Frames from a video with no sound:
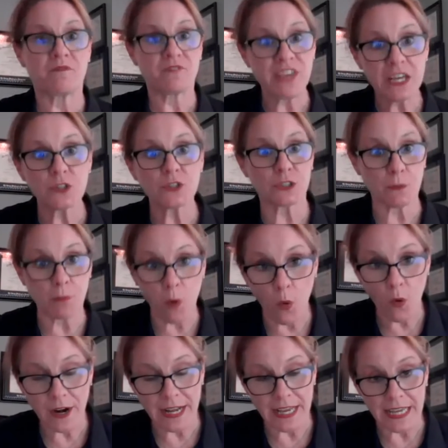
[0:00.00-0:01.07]
feel
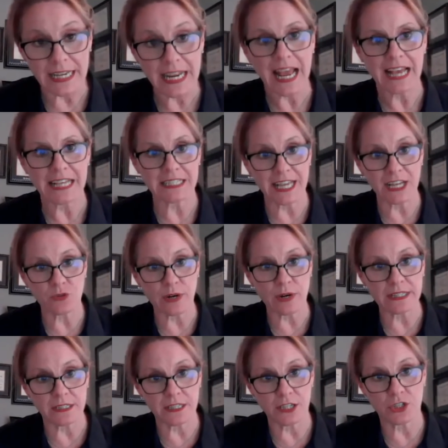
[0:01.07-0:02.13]
supported as they
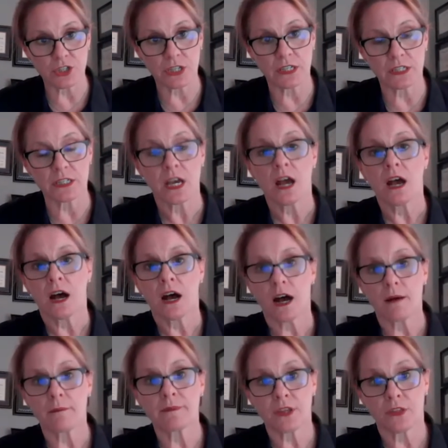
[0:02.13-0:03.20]
transitioned
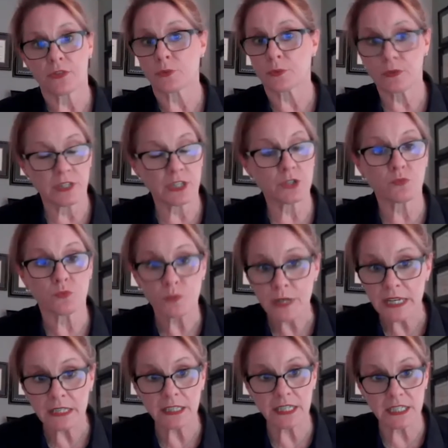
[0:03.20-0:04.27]
through this
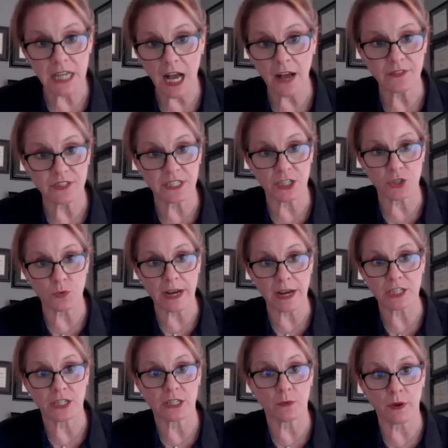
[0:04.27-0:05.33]
really tough
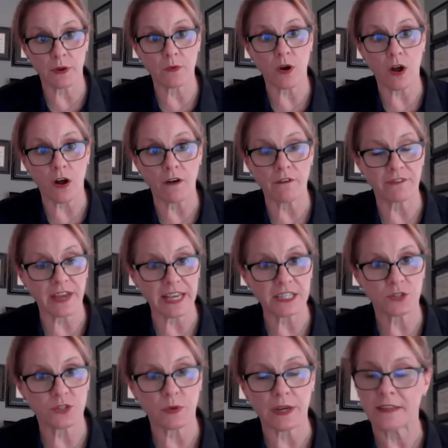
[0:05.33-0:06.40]
situation that we were all
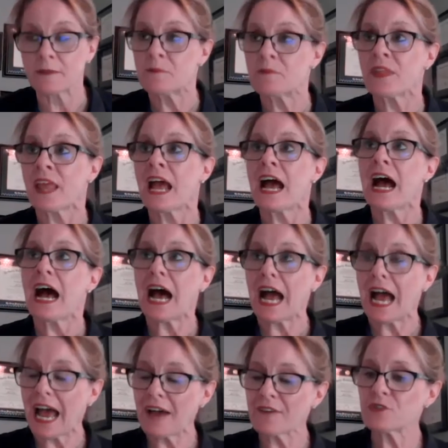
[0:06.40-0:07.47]
faced with.
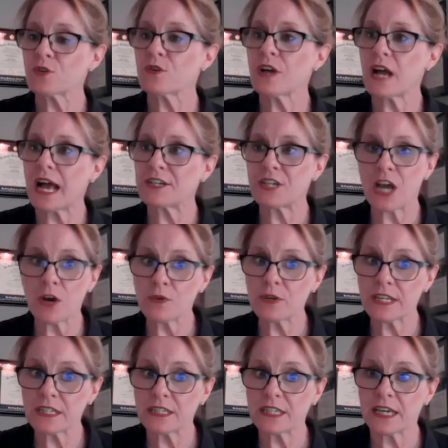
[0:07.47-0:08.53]
After I
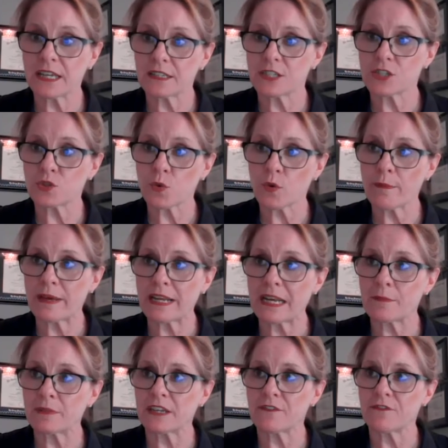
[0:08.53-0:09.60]
noted that the story about
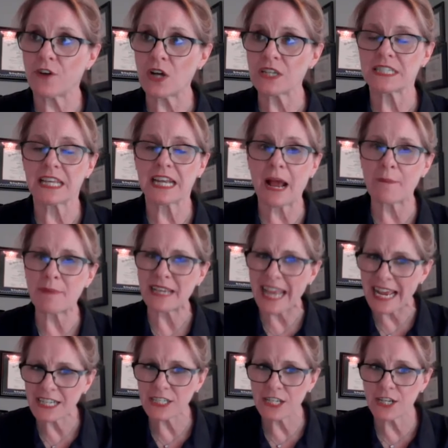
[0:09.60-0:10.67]
Emily Fawcett, I
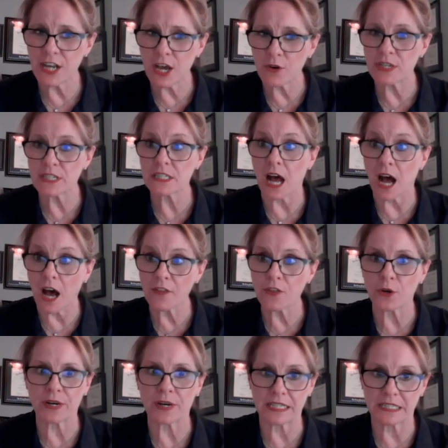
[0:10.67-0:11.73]
began to notice
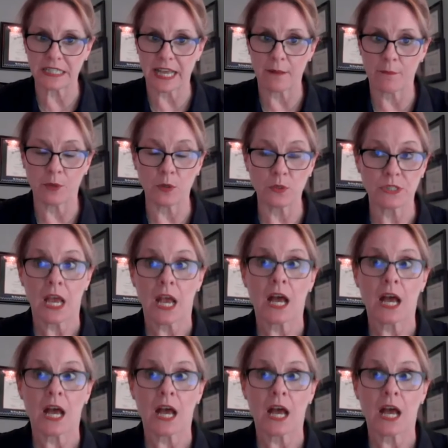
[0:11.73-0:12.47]
other examples,